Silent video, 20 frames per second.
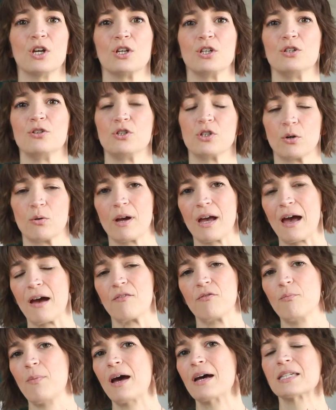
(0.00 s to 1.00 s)
you don't
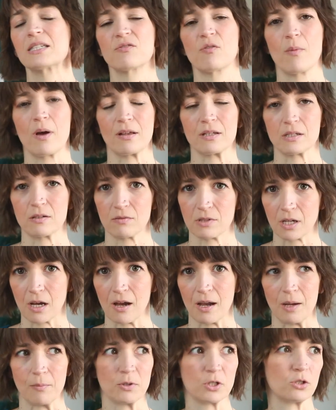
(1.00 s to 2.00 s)
have massive amounts of
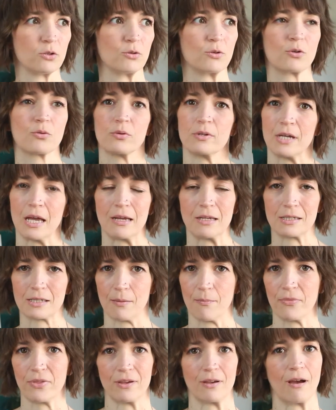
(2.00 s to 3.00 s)
time to create
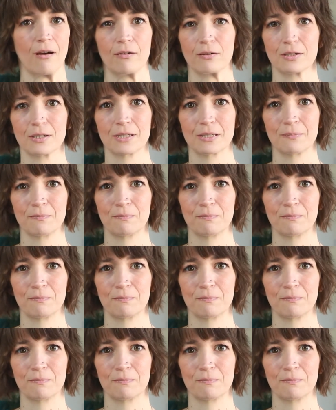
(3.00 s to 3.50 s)
something else.